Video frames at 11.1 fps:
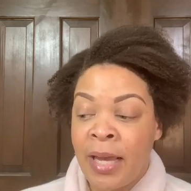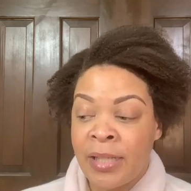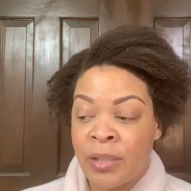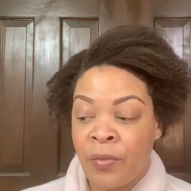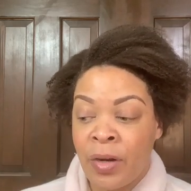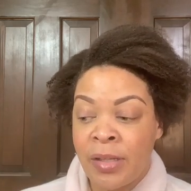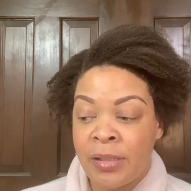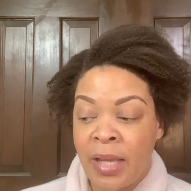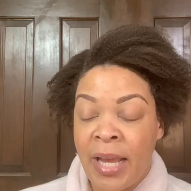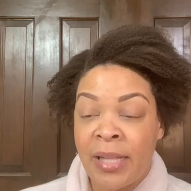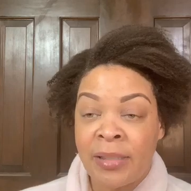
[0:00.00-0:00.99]
as far as
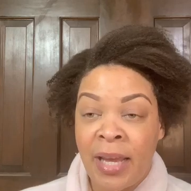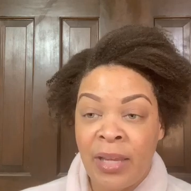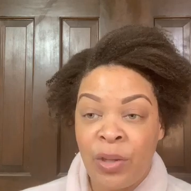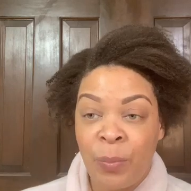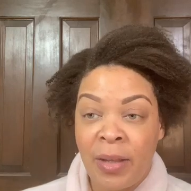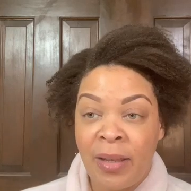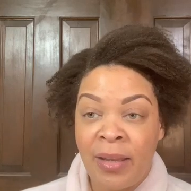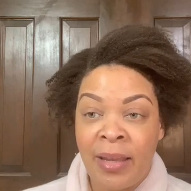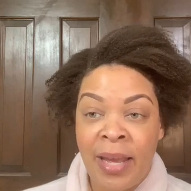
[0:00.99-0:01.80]
an anti-humidity,